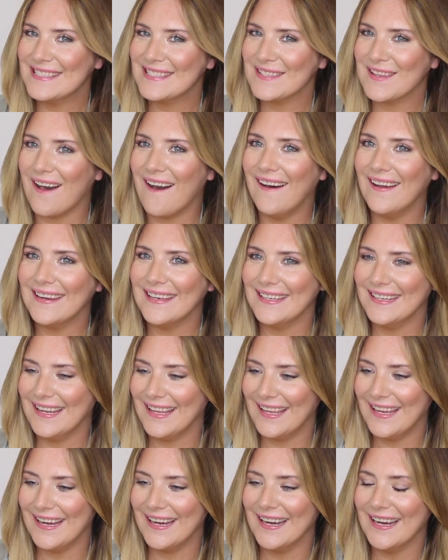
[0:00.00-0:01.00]
It's hot
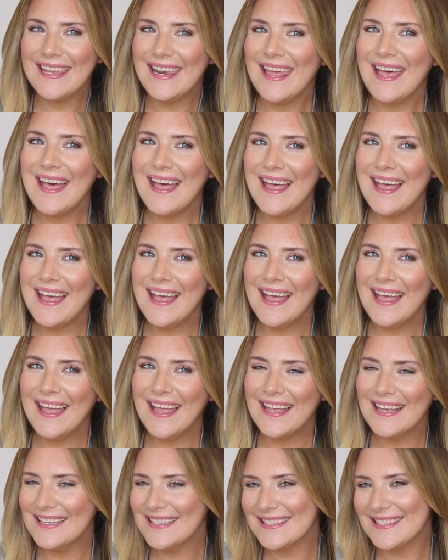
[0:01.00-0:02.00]
in here.
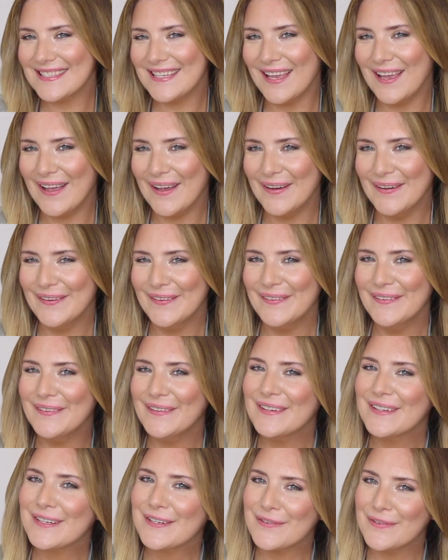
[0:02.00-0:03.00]
Ta-da!
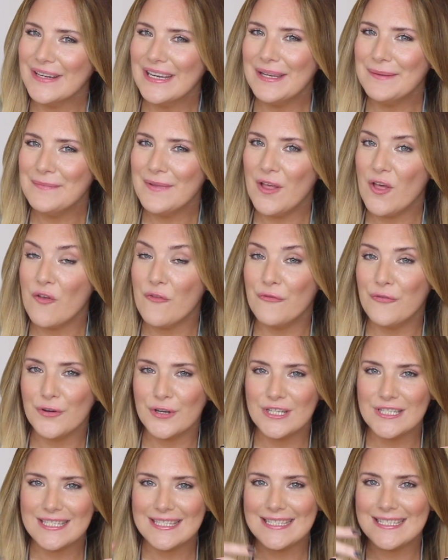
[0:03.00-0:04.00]
So, cream
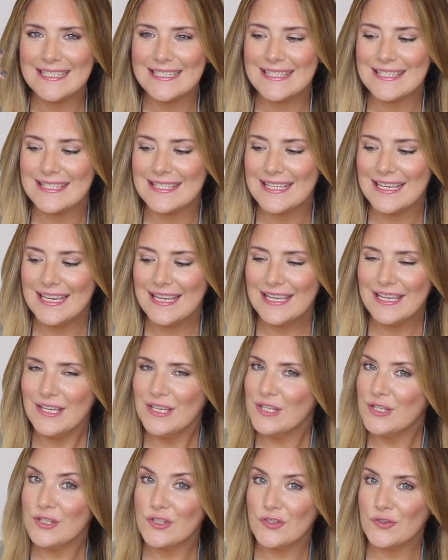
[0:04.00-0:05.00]
versus
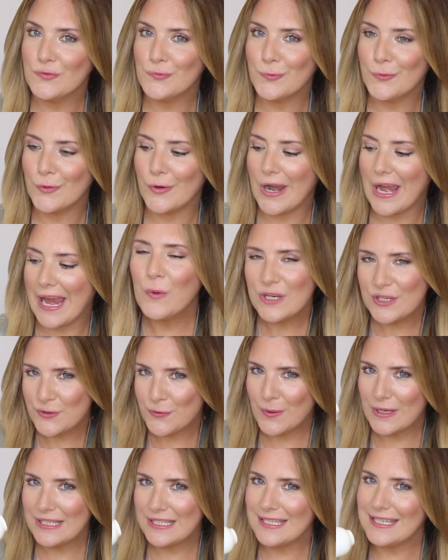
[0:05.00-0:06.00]
spray.
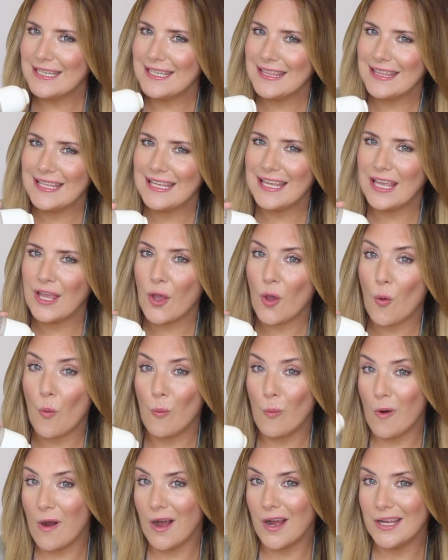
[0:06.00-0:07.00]
Which one do you think
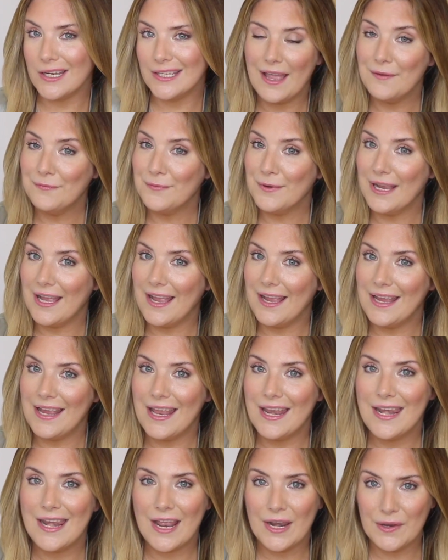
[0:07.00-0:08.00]
won?
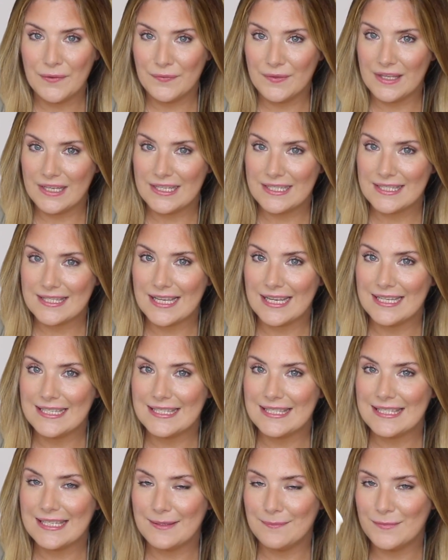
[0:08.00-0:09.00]
FYI, none of these
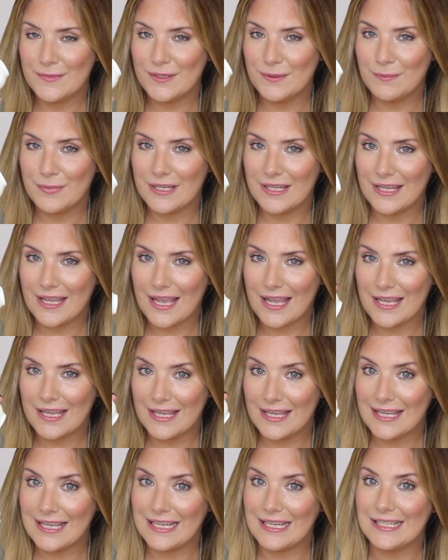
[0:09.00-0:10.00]
seem to be
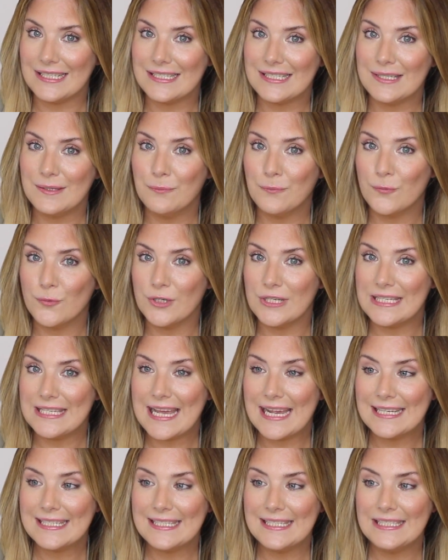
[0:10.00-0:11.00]
a heat
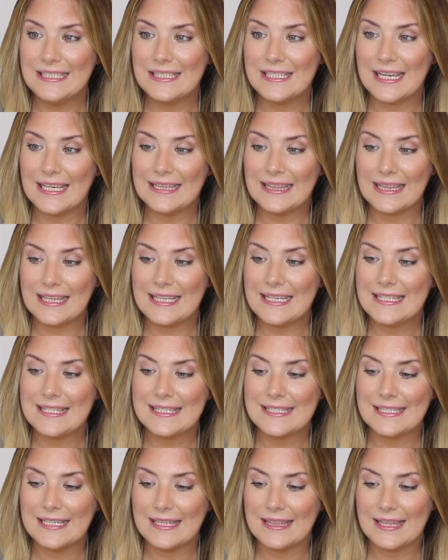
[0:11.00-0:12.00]
protectant, at
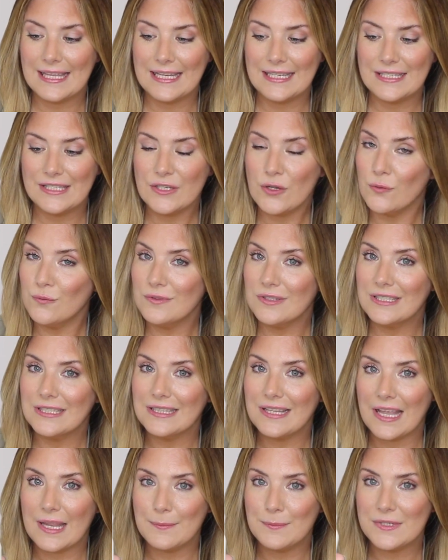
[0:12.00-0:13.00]
least they don't
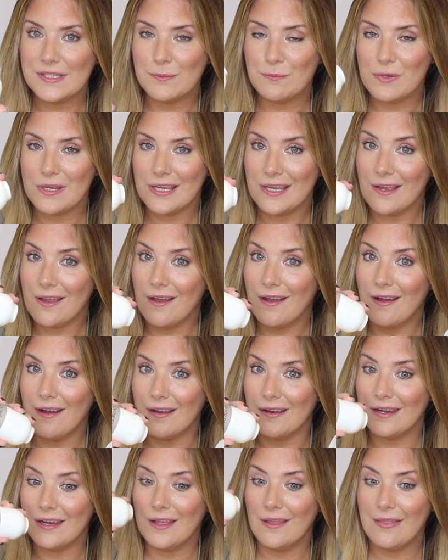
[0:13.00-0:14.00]
claim to be
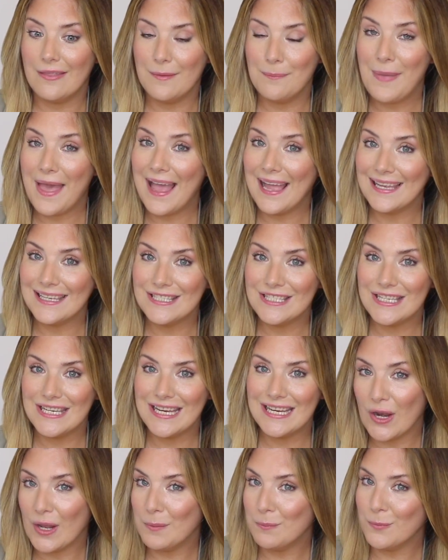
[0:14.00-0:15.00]
on the
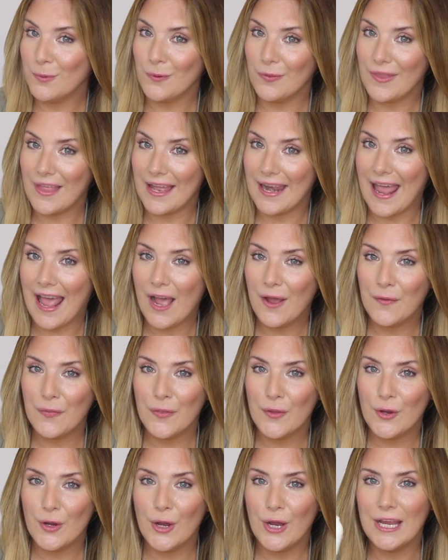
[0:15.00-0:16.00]
packaging, but I put that
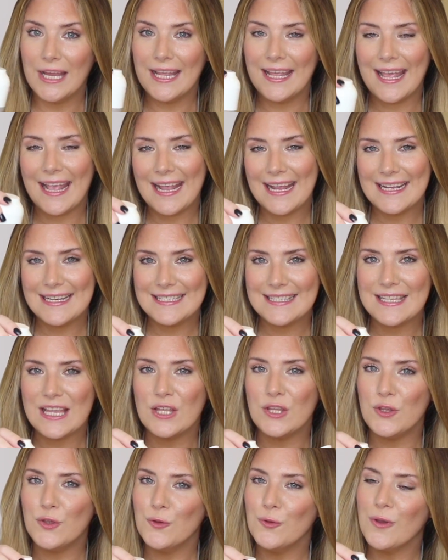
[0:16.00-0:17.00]
out there in case
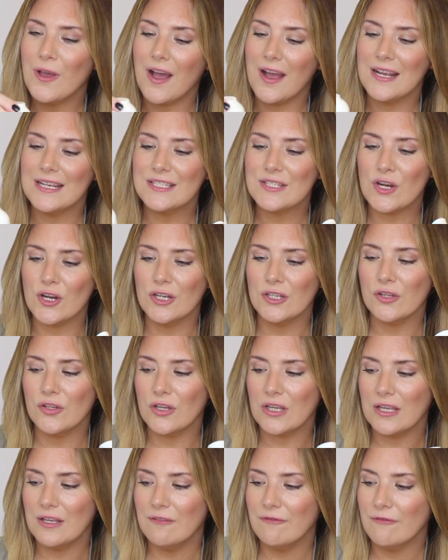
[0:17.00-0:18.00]
you guys are
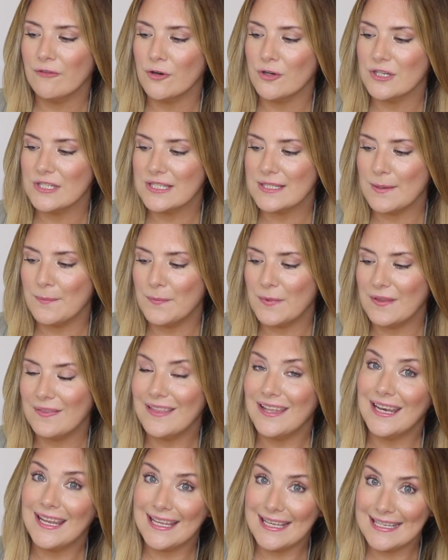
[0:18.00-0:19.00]
looking for something
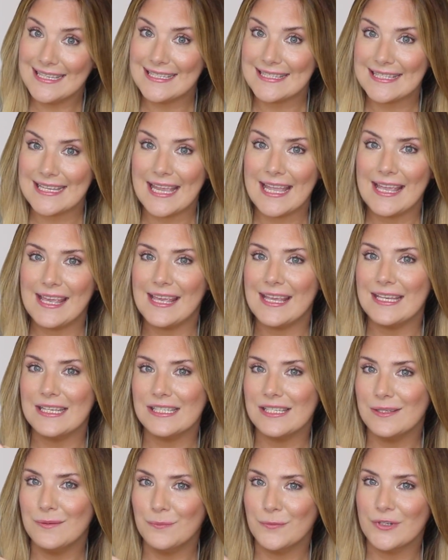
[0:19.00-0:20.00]
that is a
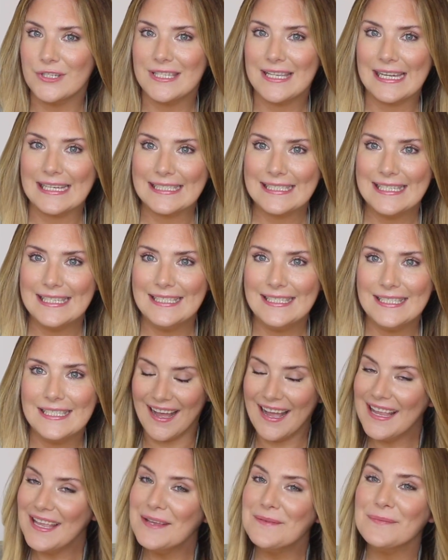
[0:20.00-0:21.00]
heat protectant.
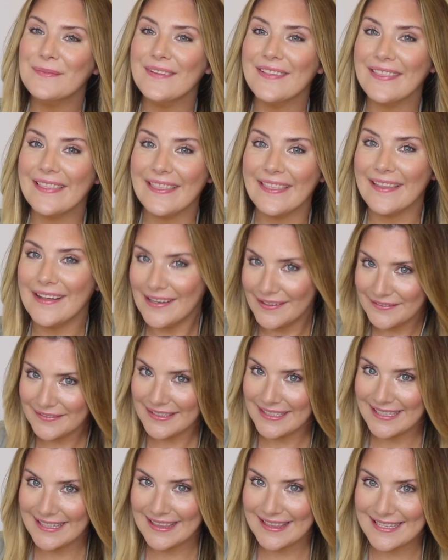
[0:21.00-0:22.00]
I am
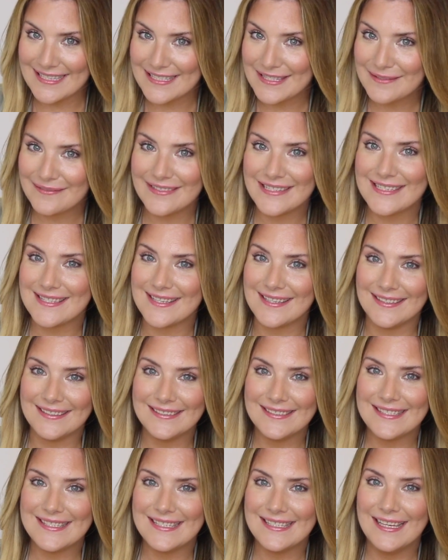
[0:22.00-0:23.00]
loving this
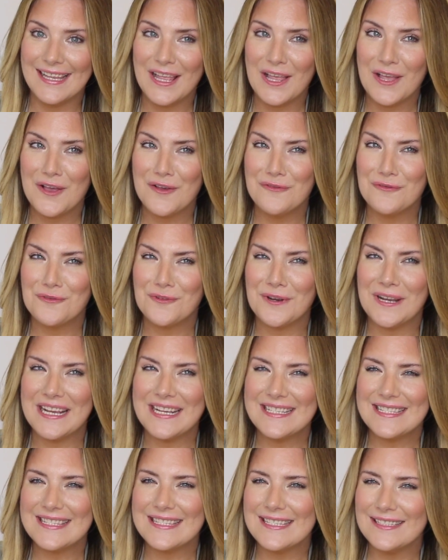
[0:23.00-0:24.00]
result for
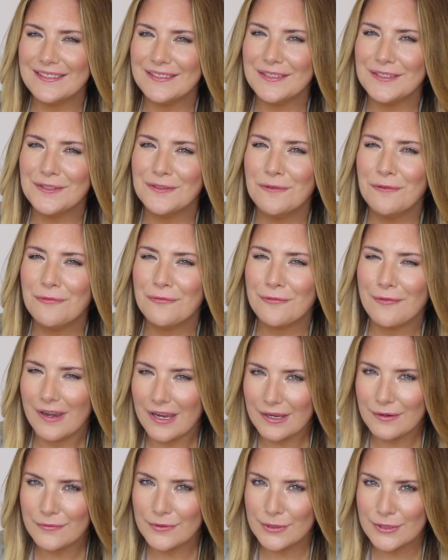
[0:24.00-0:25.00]
a
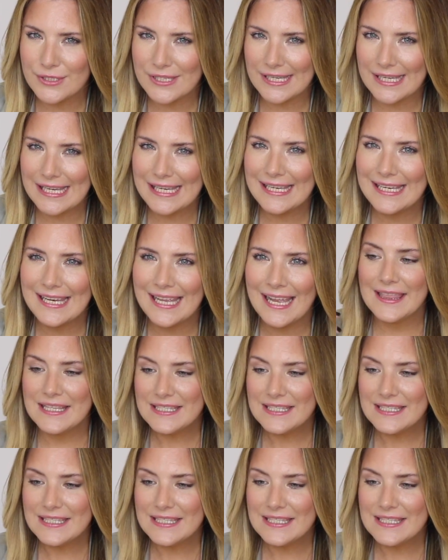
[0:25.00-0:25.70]
silicone-free routine.